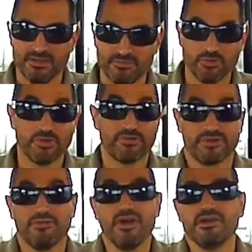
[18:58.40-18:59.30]
But we're
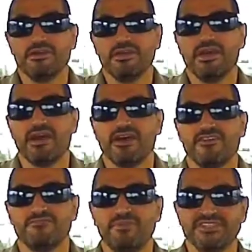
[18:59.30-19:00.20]
required to
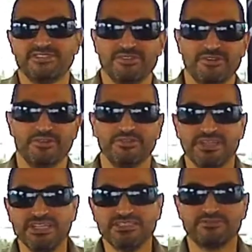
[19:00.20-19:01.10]
have, based on our
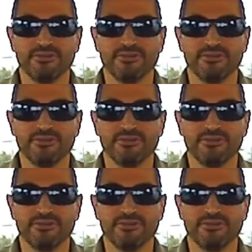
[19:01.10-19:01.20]
each